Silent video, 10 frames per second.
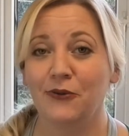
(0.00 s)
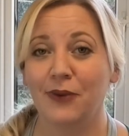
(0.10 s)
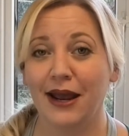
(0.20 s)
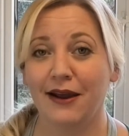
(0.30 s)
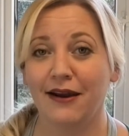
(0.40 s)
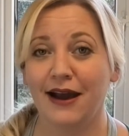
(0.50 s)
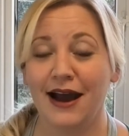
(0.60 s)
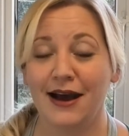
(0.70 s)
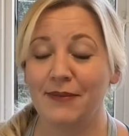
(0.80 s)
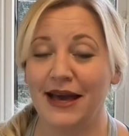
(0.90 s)
where
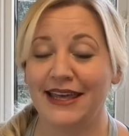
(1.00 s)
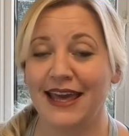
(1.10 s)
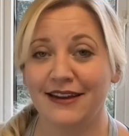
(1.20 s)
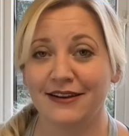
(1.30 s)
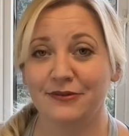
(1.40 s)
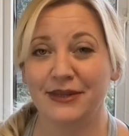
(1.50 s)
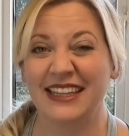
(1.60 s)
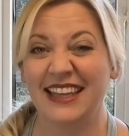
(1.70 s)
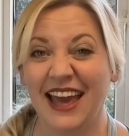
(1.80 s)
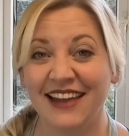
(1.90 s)
I cannot really
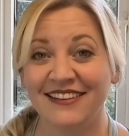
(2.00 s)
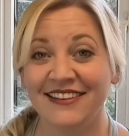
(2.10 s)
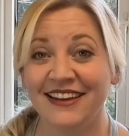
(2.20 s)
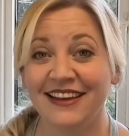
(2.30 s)
get